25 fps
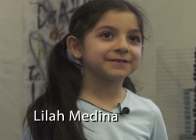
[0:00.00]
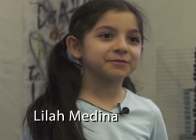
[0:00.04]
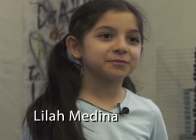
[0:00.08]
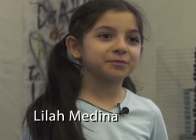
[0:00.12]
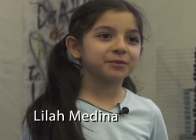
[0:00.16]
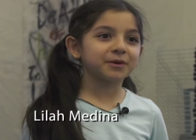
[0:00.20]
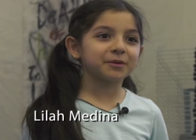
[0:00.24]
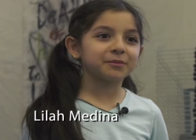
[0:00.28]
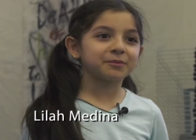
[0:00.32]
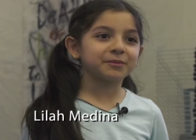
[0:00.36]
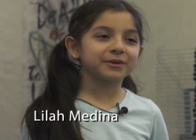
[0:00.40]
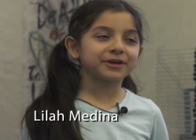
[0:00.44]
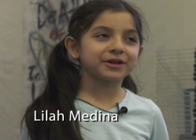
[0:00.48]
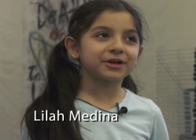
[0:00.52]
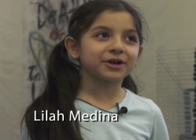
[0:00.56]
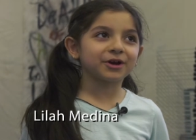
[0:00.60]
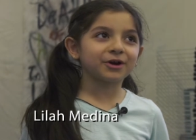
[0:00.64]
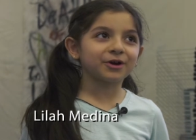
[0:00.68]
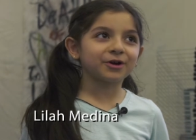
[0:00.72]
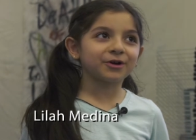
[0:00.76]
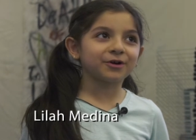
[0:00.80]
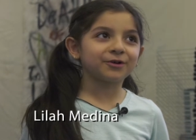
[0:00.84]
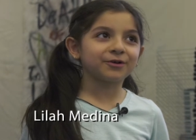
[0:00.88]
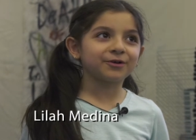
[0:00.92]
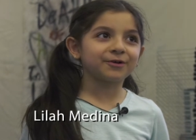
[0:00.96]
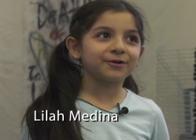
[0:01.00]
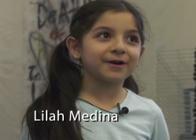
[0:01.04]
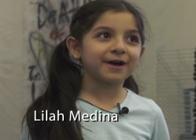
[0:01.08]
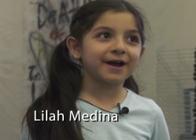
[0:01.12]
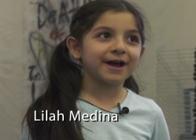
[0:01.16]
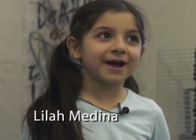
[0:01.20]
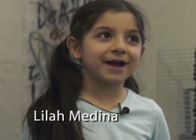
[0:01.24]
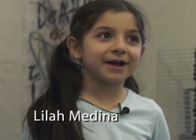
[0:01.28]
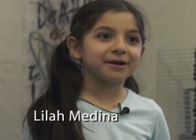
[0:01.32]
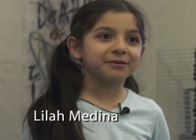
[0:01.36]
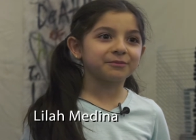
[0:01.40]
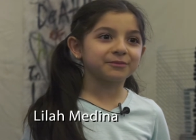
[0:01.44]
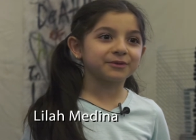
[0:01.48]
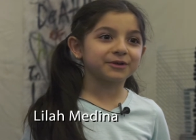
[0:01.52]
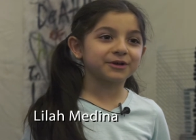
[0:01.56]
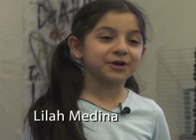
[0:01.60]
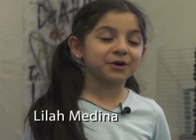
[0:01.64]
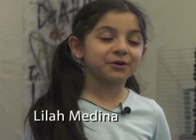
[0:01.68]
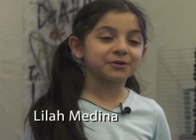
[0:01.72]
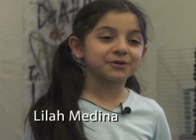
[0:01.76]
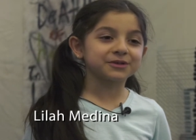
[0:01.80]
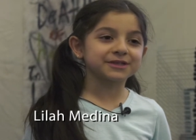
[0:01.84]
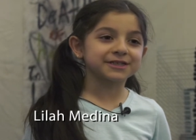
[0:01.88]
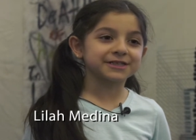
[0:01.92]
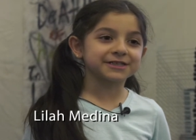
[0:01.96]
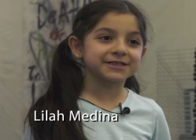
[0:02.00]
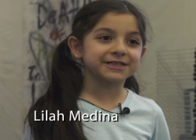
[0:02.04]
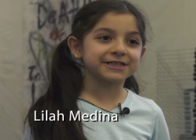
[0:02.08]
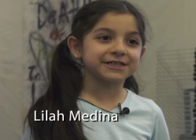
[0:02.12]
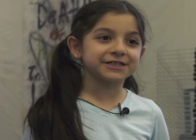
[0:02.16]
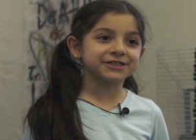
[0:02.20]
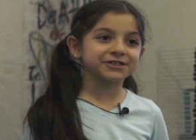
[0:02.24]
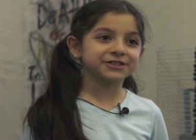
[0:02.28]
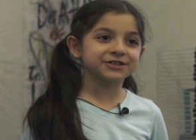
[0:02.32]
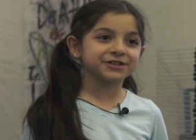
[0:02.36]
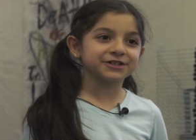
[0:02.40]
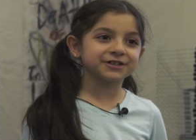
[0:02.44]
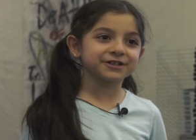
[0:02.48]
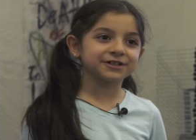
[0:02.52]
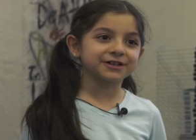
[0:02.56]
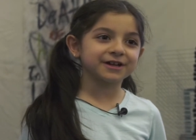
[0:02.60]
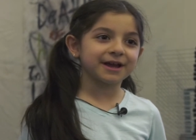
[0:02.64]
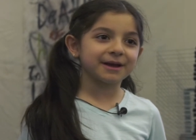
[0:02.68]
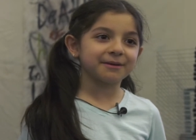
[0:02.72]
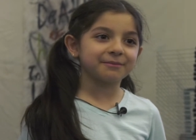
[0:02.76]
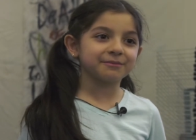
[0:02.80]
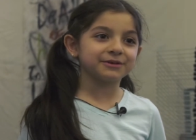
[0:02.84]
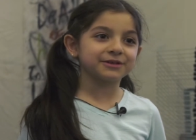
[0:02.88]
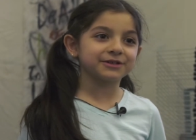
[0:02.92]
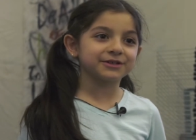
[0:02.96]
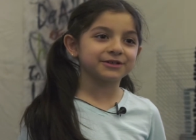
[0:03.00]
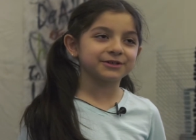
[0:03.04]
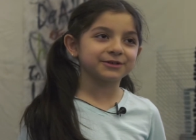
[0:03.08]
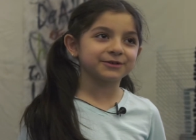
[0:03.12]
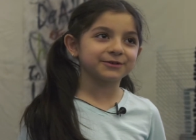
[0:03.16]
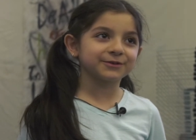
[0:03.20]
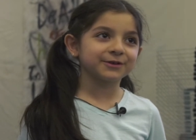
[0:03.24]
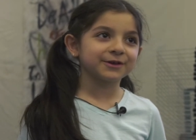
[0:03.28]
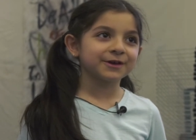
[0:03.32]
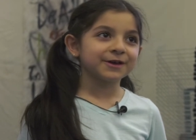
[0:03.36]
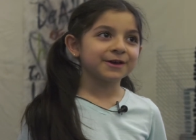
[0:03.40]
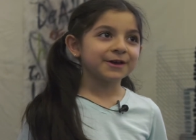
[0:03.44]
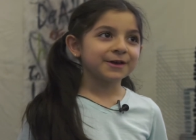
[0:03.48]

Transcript: when we go and we go with the teacher and we do